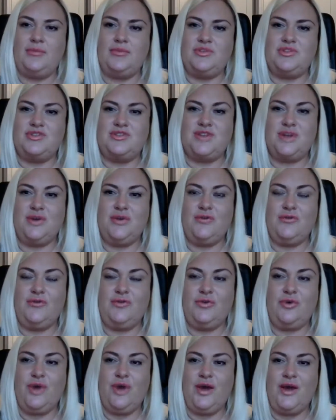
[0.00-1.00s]
So
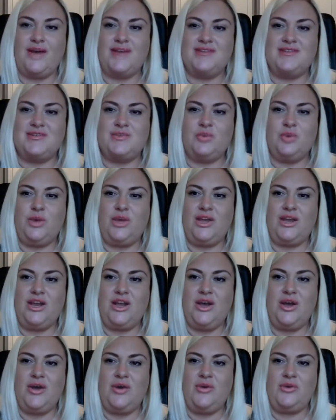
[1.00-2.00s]
for us, we
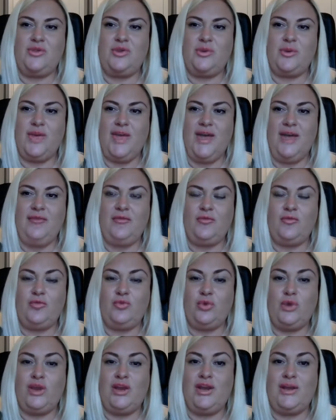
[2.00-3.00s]
know that we haven't
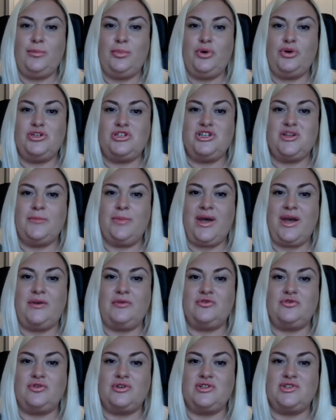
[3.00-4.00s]
really pushed the
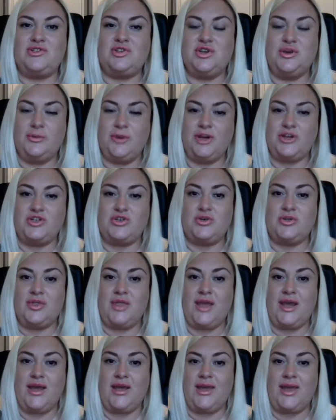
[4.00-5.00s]
boundaries too much on
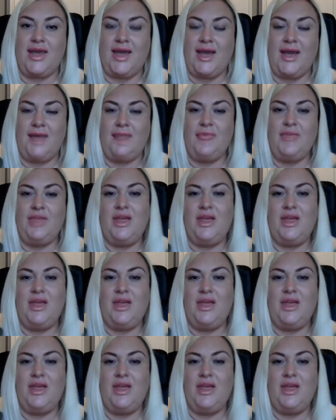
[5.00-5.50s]
that yet.